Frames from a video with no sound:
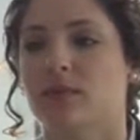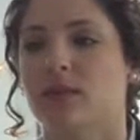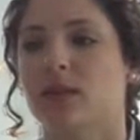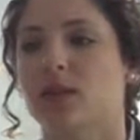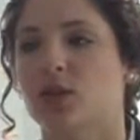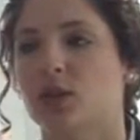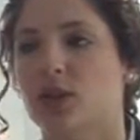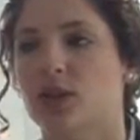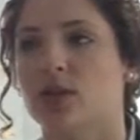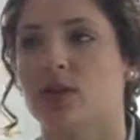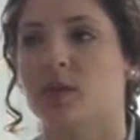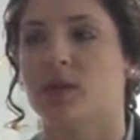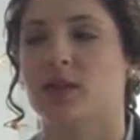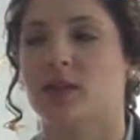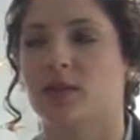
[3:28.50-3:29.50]
situations,
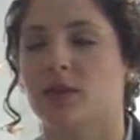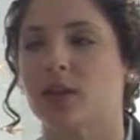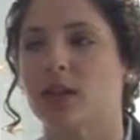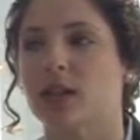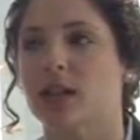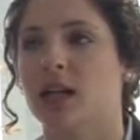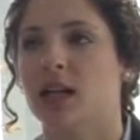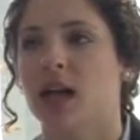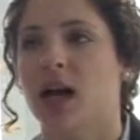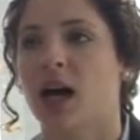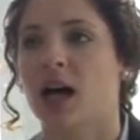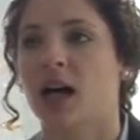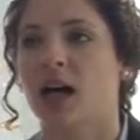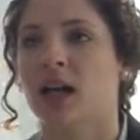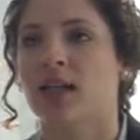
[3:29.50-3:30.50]
specifically
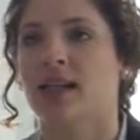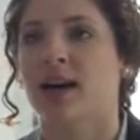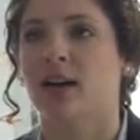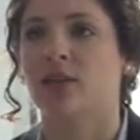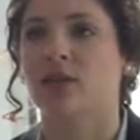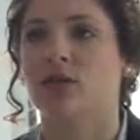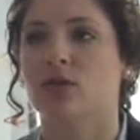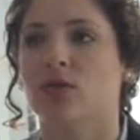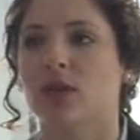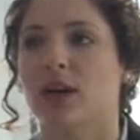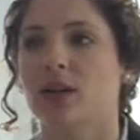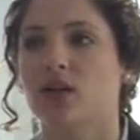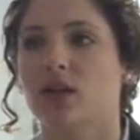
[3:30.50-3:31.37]
that of Ukraine.